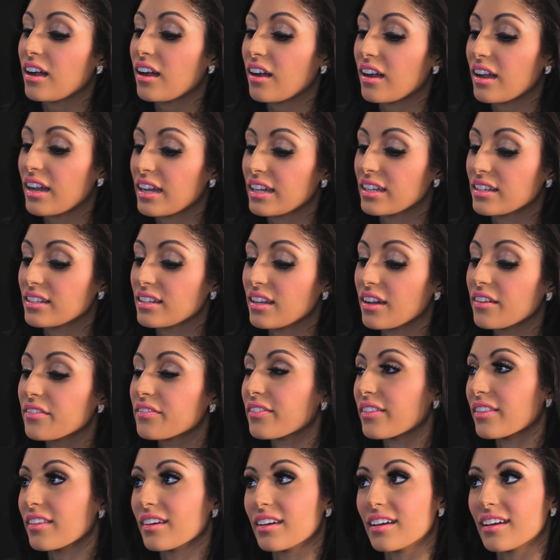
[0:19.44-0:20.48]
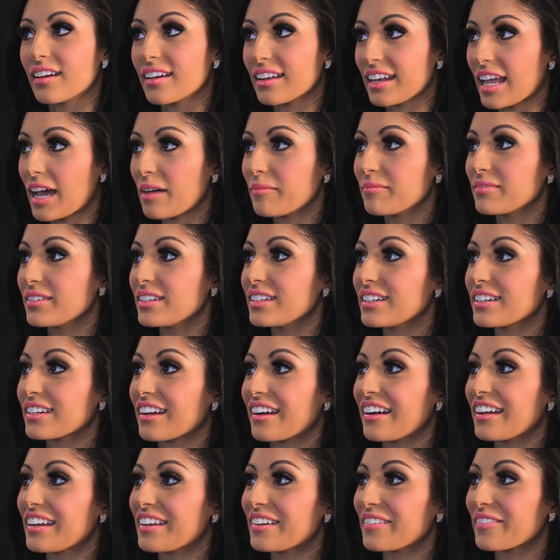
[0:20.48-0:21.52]
I love the glam
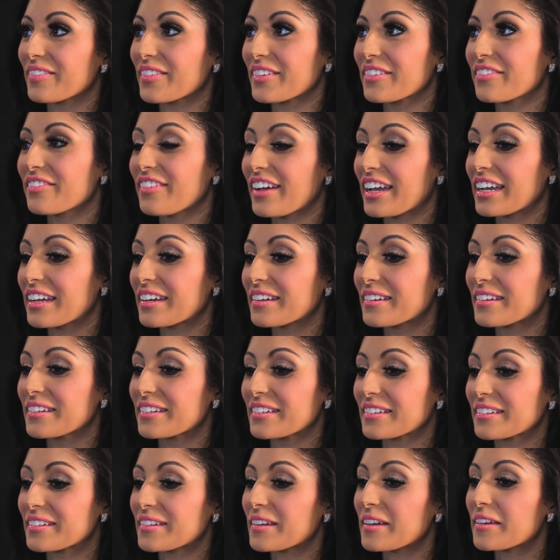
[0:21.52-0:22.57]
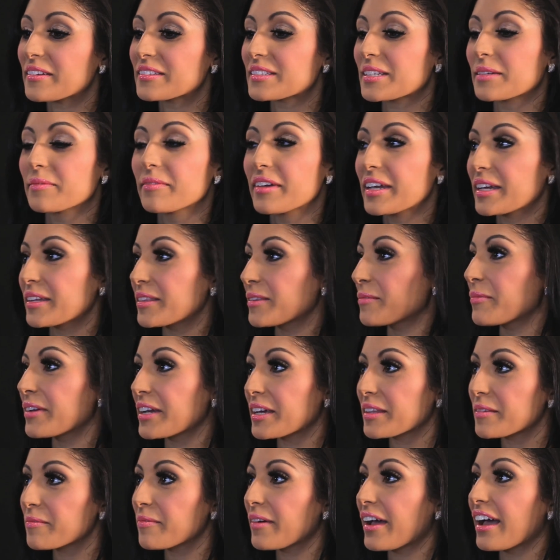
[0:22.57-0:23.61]
look, I love the fake look. To me, the
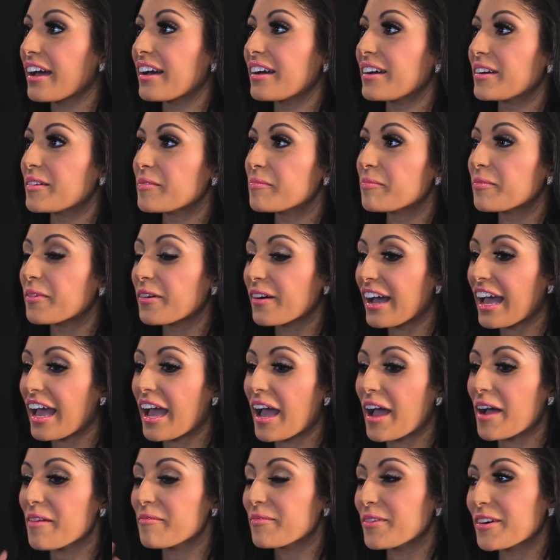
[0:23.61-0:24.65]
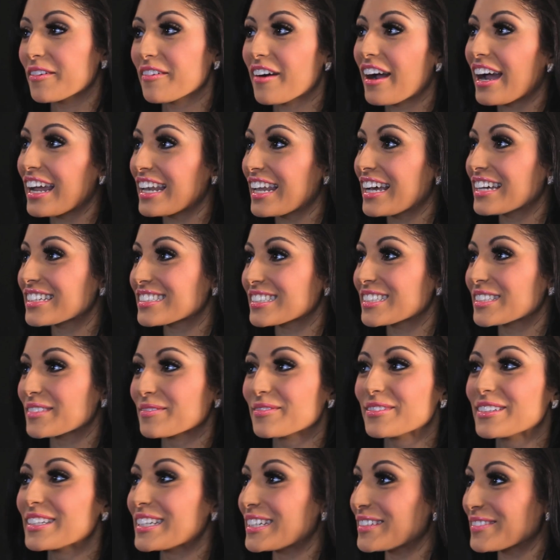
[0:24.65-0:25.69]
bigger the better. More hair, more eyelashes,
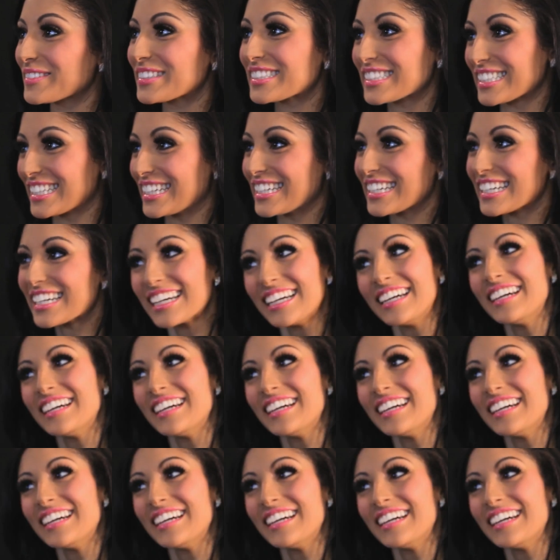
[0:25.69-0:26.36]
more lipstick.